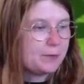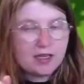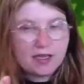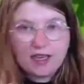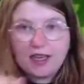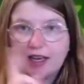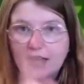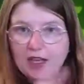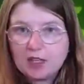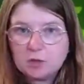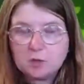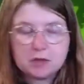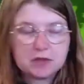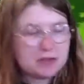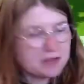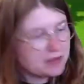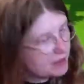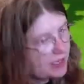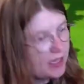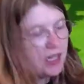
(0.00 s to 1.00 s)

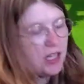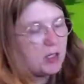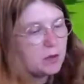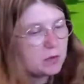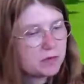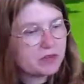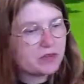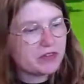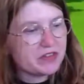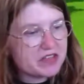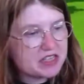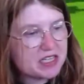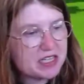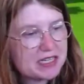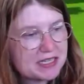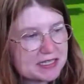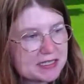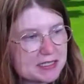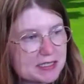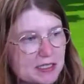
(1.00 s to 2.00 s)
helps. It helps, so it's
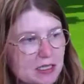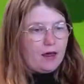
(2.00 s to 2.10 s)
nice.